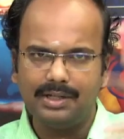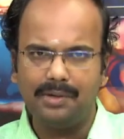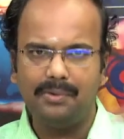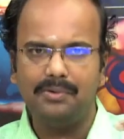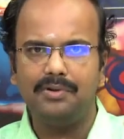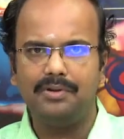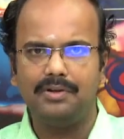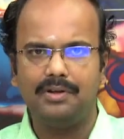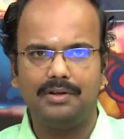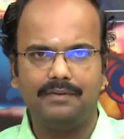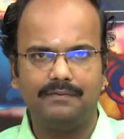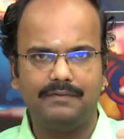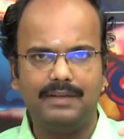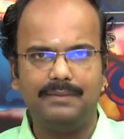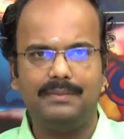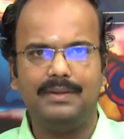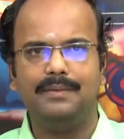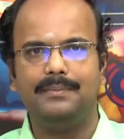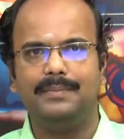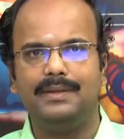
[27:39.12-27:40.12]
download
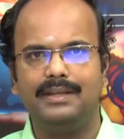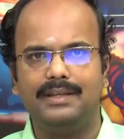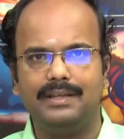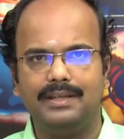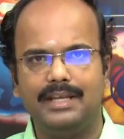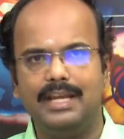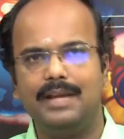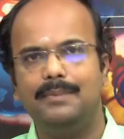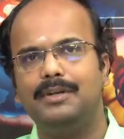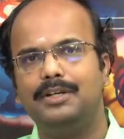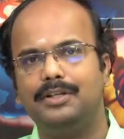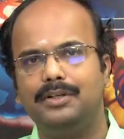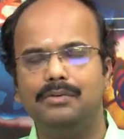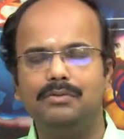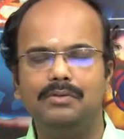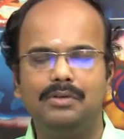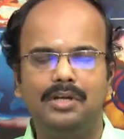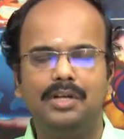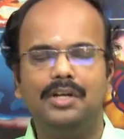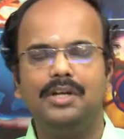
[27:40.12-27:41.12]
we may be able to
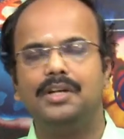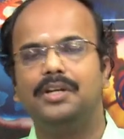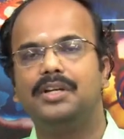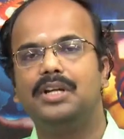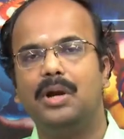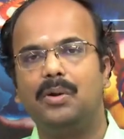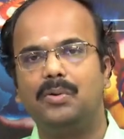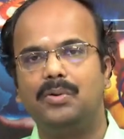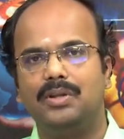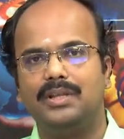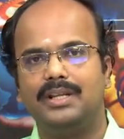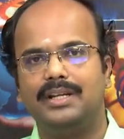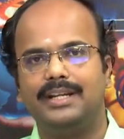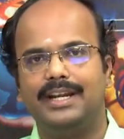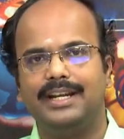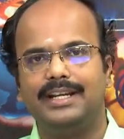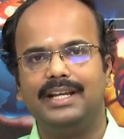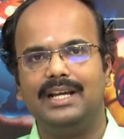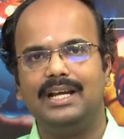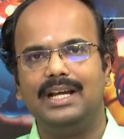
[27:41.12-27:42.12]
download the
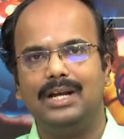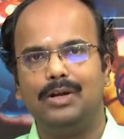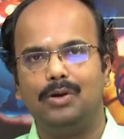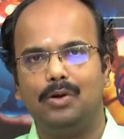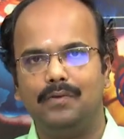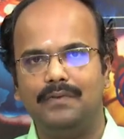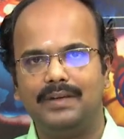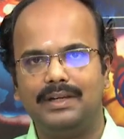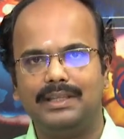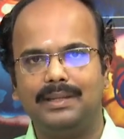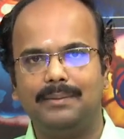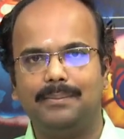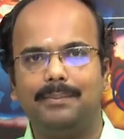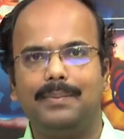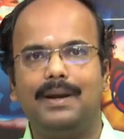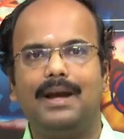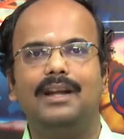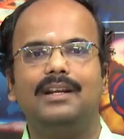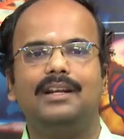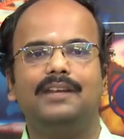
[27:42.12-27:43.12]
data over the
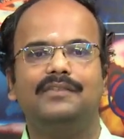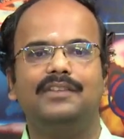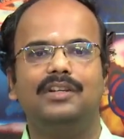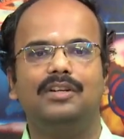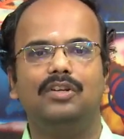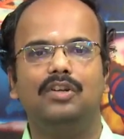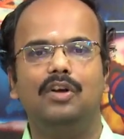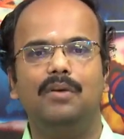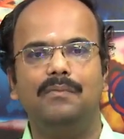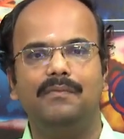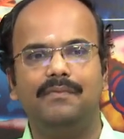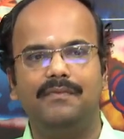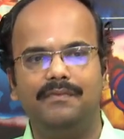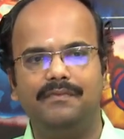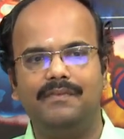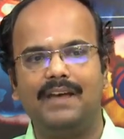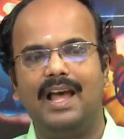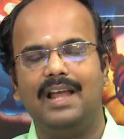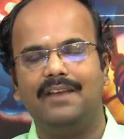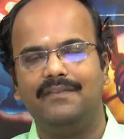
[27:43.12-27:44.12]
part of the globe
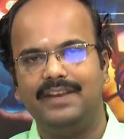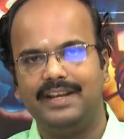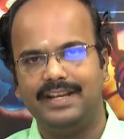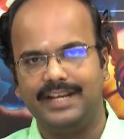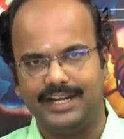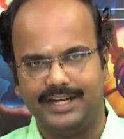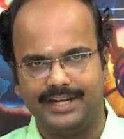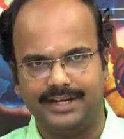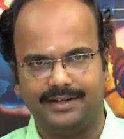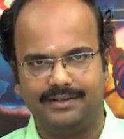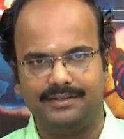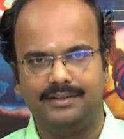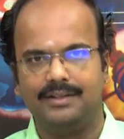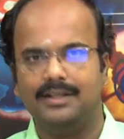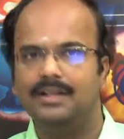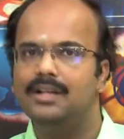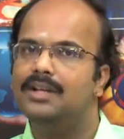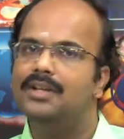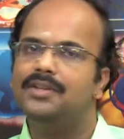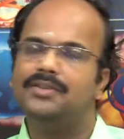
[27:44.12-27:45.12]
where we need it.
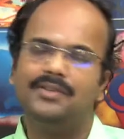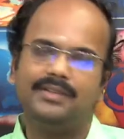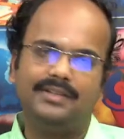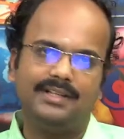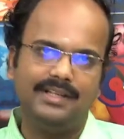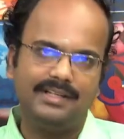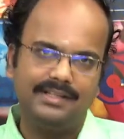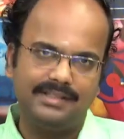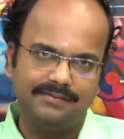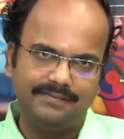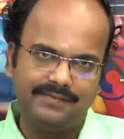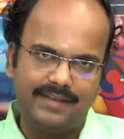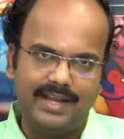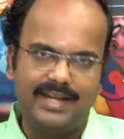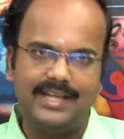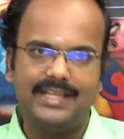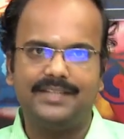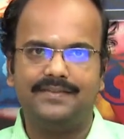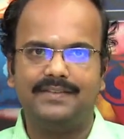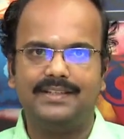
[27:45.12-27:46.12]
So, this
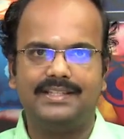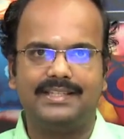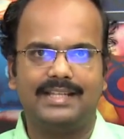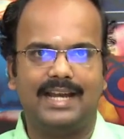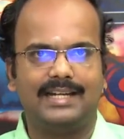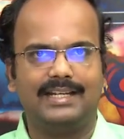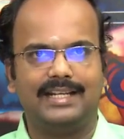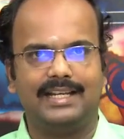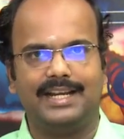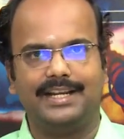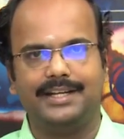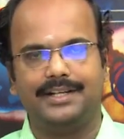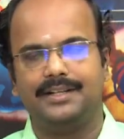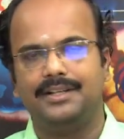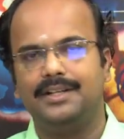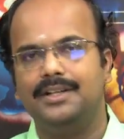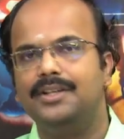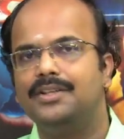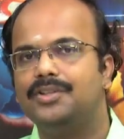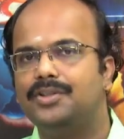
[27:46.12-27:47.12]
varies with satellite.
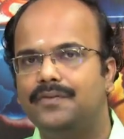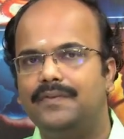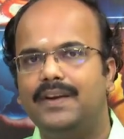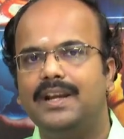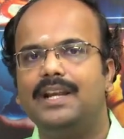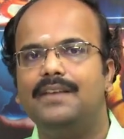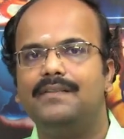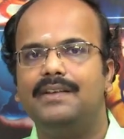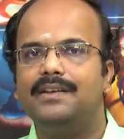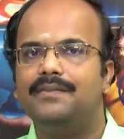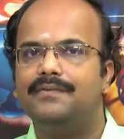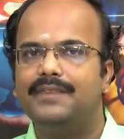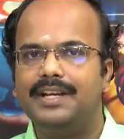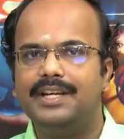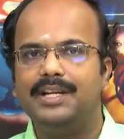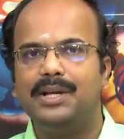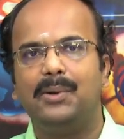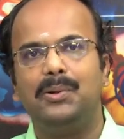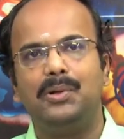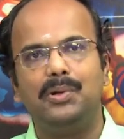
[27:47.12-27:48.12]
So, whenever we
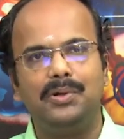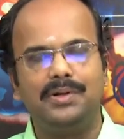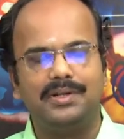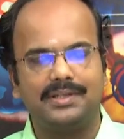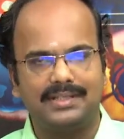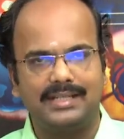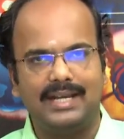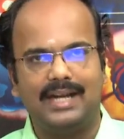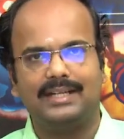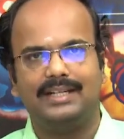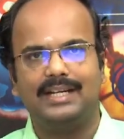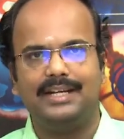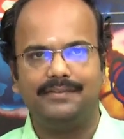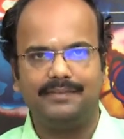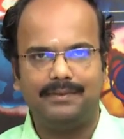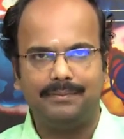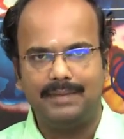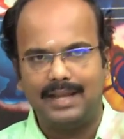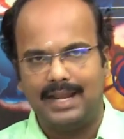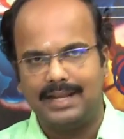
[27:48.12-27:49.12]
download satellite
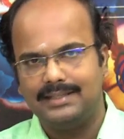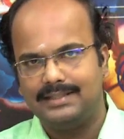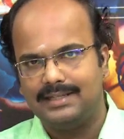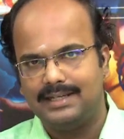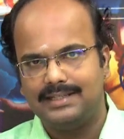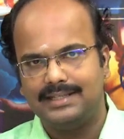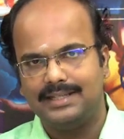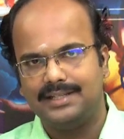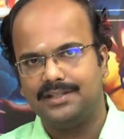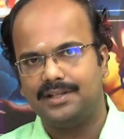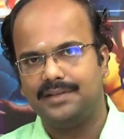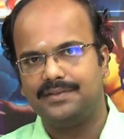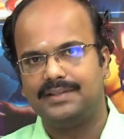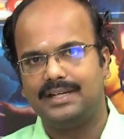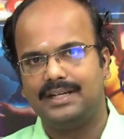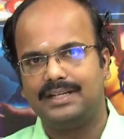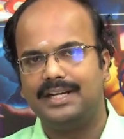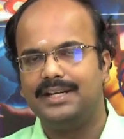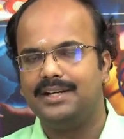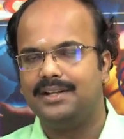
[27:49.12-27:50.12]
from Landsat series of
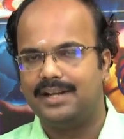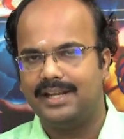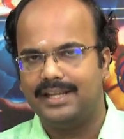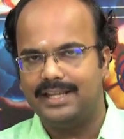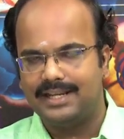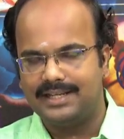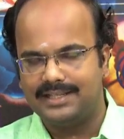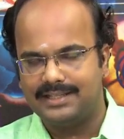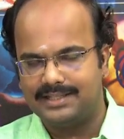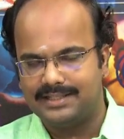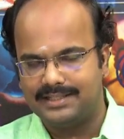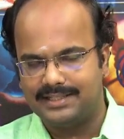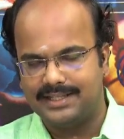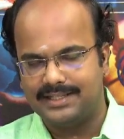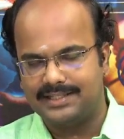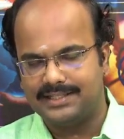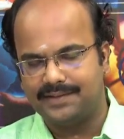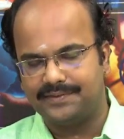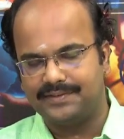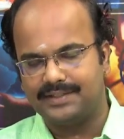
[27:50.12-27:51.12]
satellite or IRS
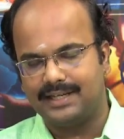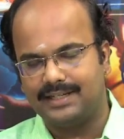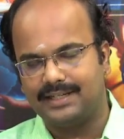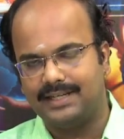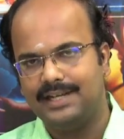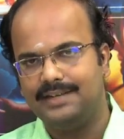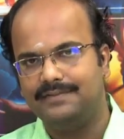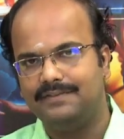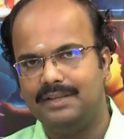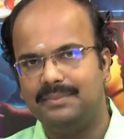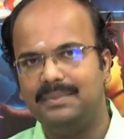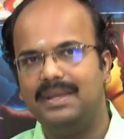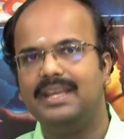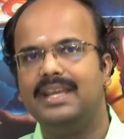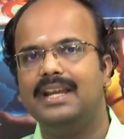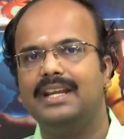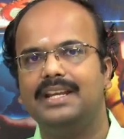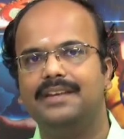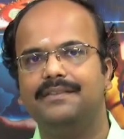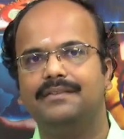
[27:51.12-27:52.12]
series of satellite we may
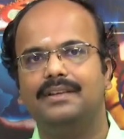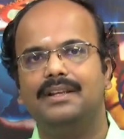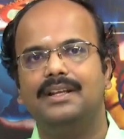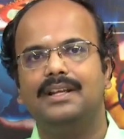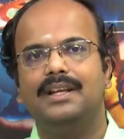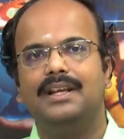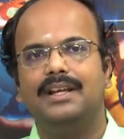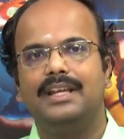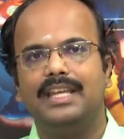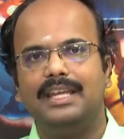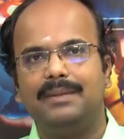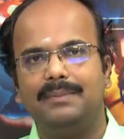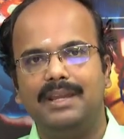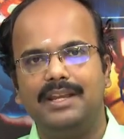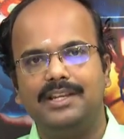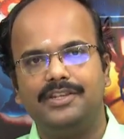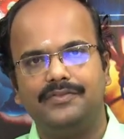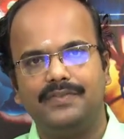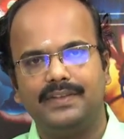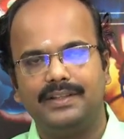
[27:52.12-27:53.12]
get in
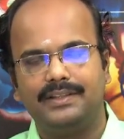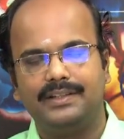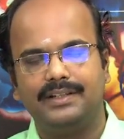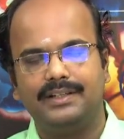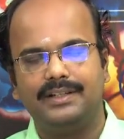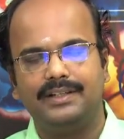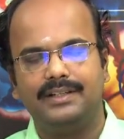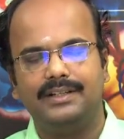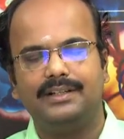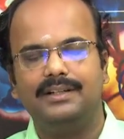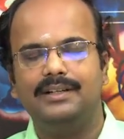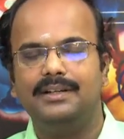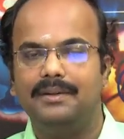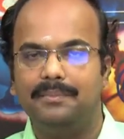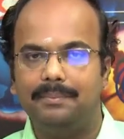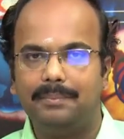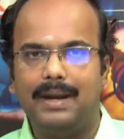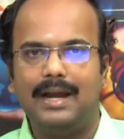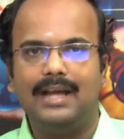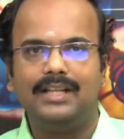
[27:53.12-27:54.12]
image with uh,
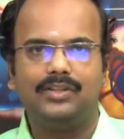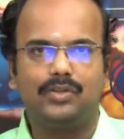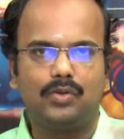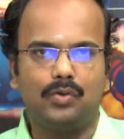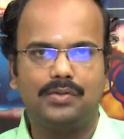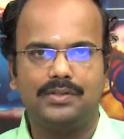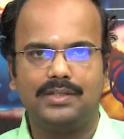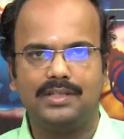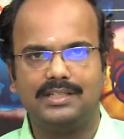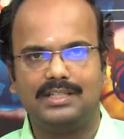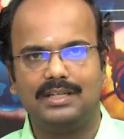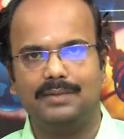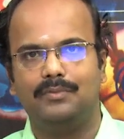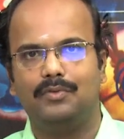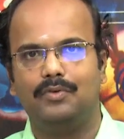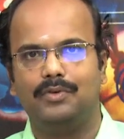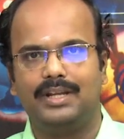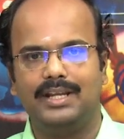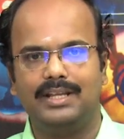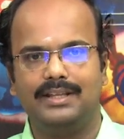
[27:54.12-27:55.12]
path row system
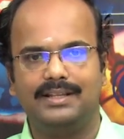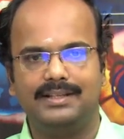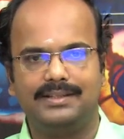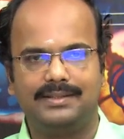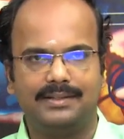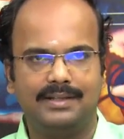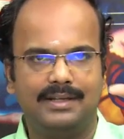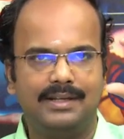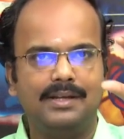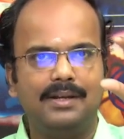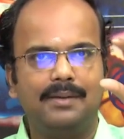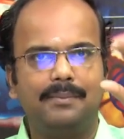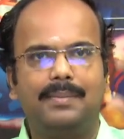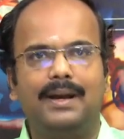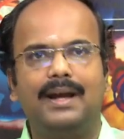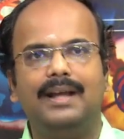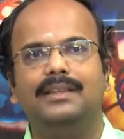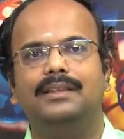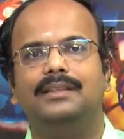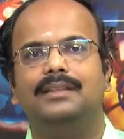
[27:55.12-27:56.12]
ok this
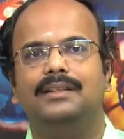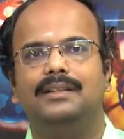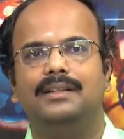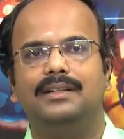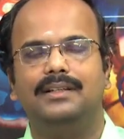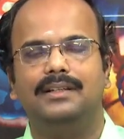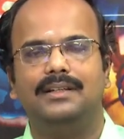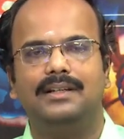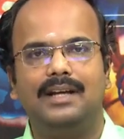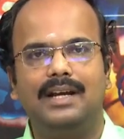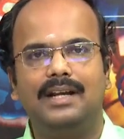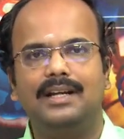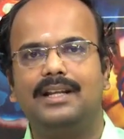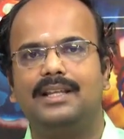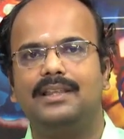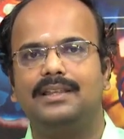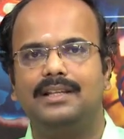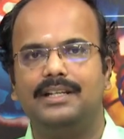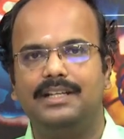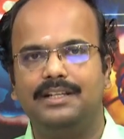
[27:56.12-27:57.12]
path uh,
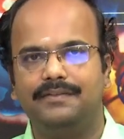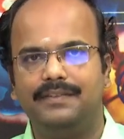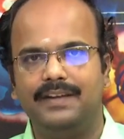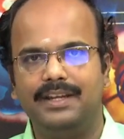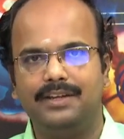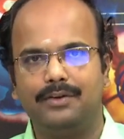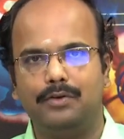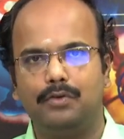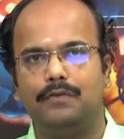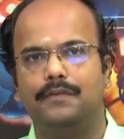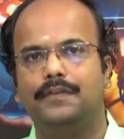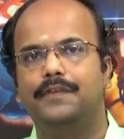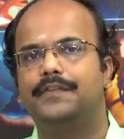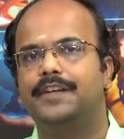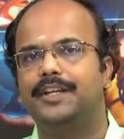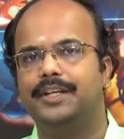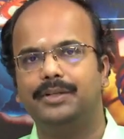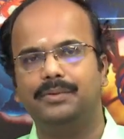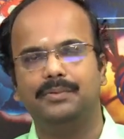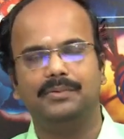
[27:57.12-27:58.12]
135 row
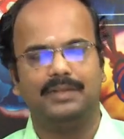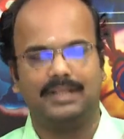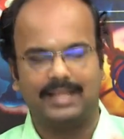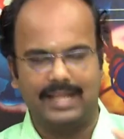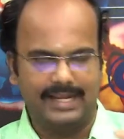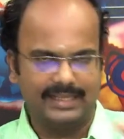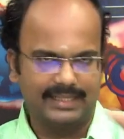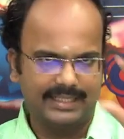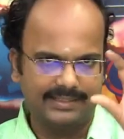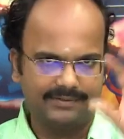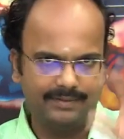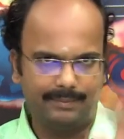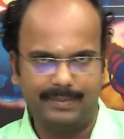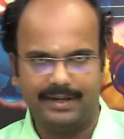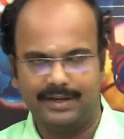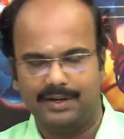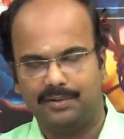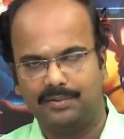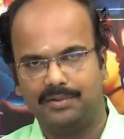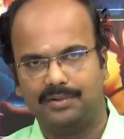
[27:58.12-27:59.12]
52 like this we
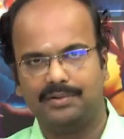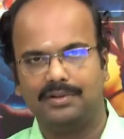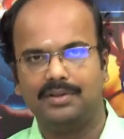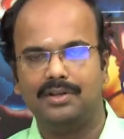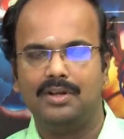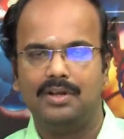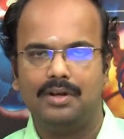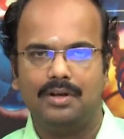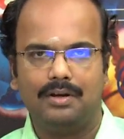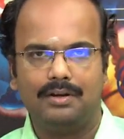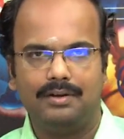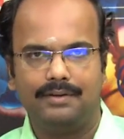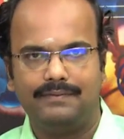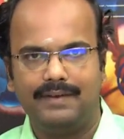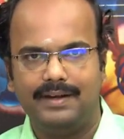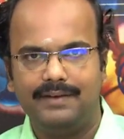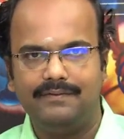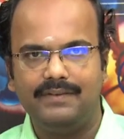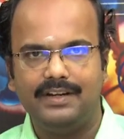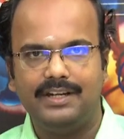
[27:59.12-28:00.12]
may download or
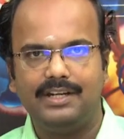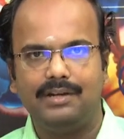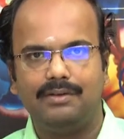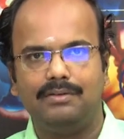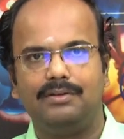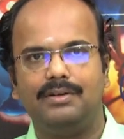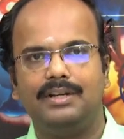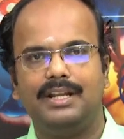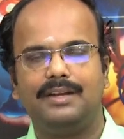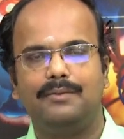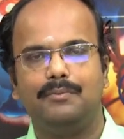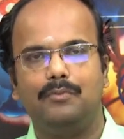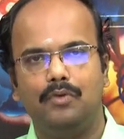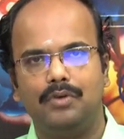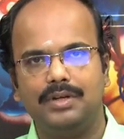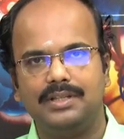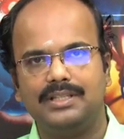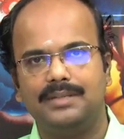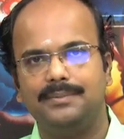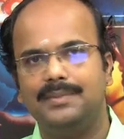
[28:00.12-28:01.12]
when we download like
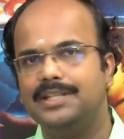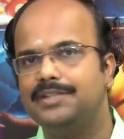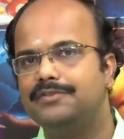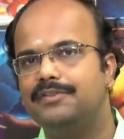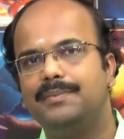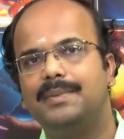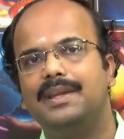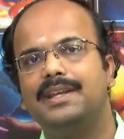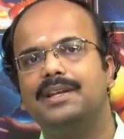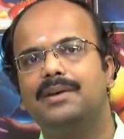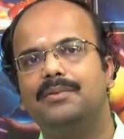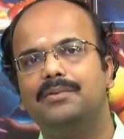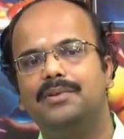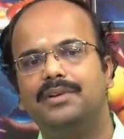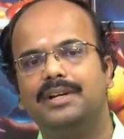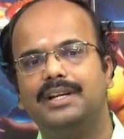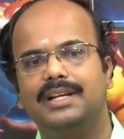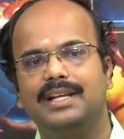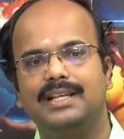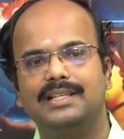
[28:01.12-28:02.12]
MODIS image we may
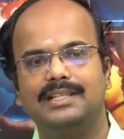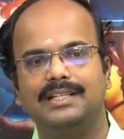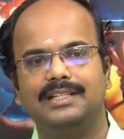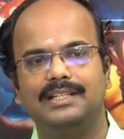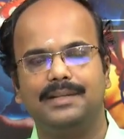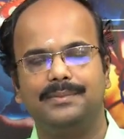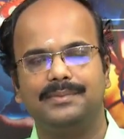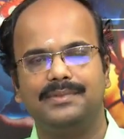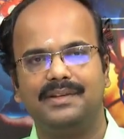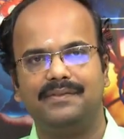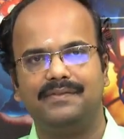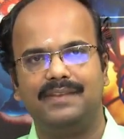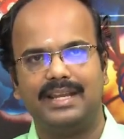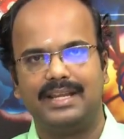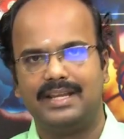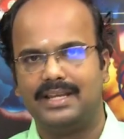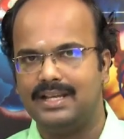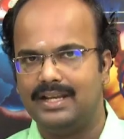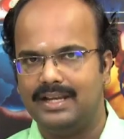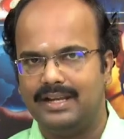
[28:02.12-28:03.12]
download it as in terms of
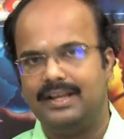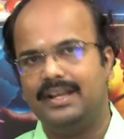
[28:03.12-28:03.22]
like